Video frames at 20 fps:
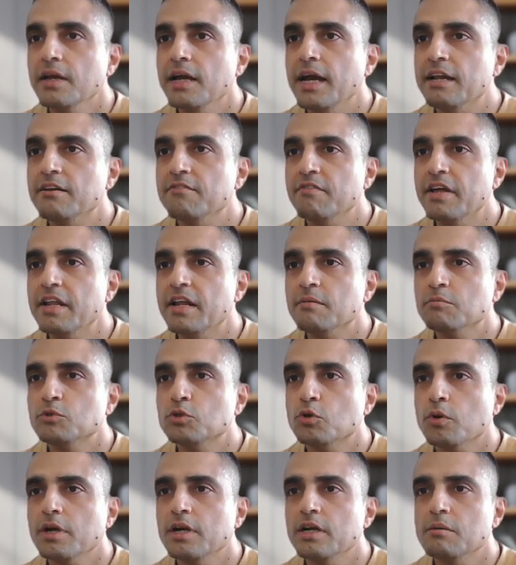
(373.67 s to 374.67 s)
And when I'm
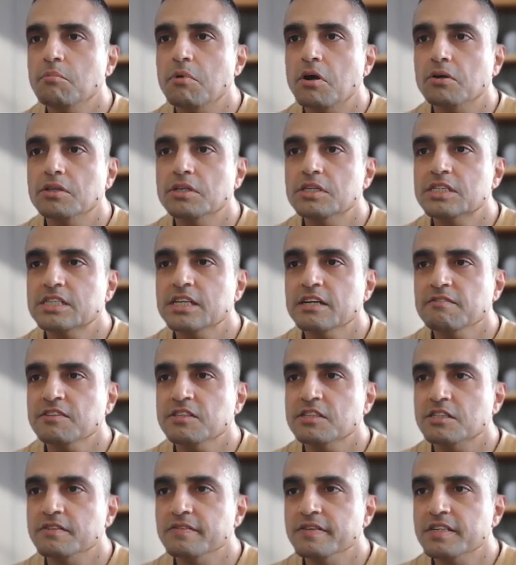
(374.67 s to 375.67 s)
talking about the
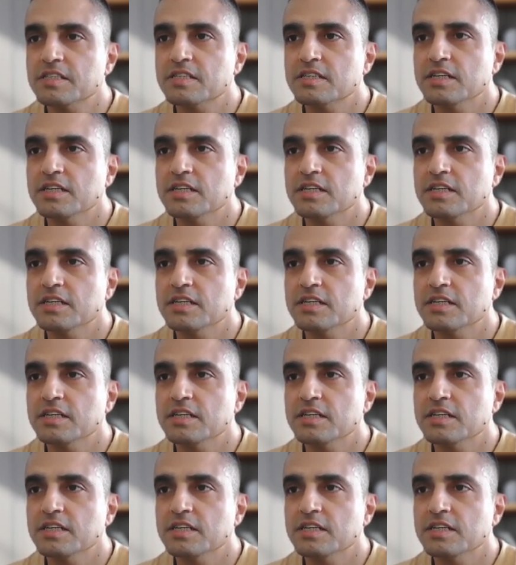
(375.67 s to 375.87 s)
self-service,